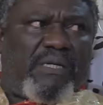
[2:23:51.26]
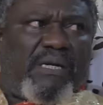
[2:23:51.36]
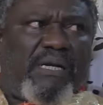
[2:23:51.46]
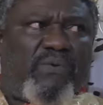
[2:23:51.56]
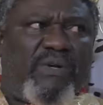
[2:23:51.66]

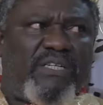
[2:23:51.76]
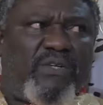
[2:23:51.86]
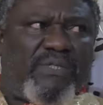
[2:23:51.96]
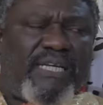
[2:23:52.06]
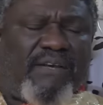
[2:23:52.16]
I will
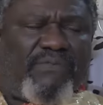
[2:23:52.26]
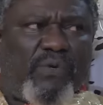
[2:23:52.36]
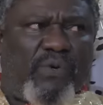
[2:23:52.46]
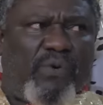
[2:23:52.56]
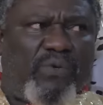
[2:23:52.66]
not have you
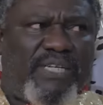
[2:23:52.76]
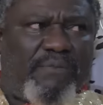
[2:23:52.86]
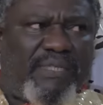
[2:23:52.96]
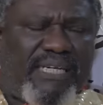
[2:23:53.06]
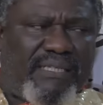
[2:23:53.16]
call
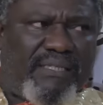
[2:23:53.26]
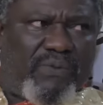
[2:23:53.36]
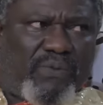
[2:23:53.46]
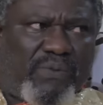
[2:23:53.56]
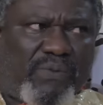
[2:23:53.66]
him that,
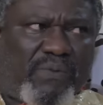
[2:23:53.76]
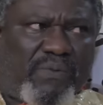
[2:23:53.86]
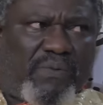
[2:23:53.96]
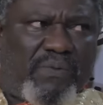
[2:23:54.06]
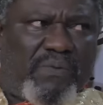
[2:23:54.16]
Lolo.
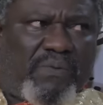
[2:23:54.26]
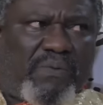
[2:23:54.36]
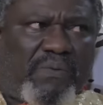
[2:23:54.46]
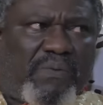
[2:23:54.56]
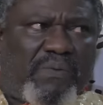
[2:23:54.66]

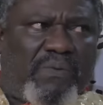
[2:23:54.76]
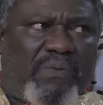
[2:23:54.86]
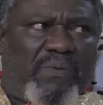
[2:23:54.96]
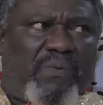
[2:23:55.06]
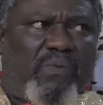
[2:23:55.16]

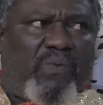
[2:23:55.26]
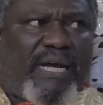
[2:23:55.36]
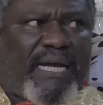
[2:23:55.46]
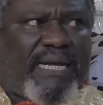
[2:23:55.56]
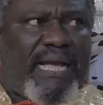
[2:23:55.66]

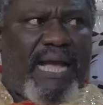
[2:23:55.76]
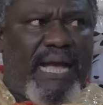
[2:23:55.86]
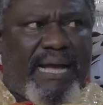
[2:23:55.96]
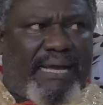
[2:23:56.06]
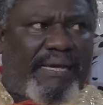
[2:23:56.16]
While
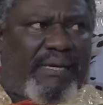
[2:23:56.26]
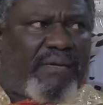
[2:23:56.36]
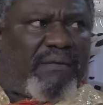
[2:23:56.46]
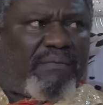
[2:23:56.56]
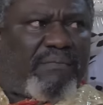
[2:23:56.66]
I,
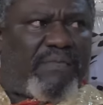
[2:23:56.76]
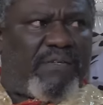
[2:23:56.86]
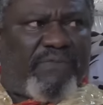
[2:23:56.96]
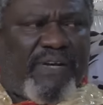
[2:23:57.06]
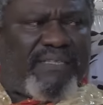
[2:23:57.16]
the
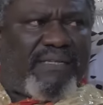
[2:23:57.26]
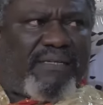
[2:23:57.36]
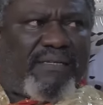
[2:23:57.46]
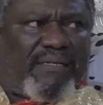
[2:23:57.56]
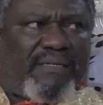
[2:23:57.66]
father,
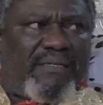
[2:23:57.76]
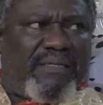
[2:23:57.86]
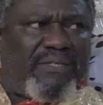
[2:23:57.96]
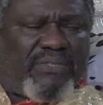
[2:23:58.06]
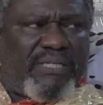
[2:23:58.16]

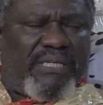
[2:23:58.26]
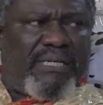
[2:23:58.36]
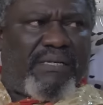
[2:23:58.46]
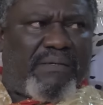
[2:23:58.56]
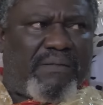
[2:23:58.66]
is still
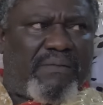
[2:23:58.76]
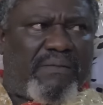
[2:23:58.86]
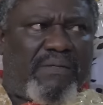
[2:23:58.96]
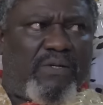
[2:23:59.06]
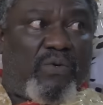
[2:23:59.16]
here,
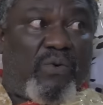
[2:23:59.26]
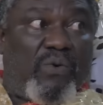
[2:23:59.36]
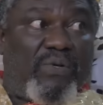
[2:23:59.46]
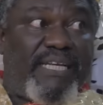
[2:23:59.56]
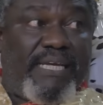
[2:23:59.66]

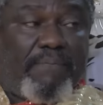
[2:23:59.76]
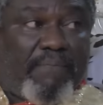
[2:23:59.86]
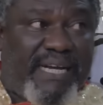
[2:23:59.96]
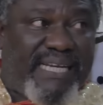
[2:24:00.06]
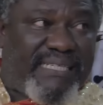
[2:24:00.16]
call him
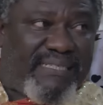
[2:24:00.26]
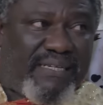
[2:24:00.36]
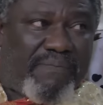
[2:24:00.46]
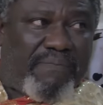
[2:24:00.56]
by his name.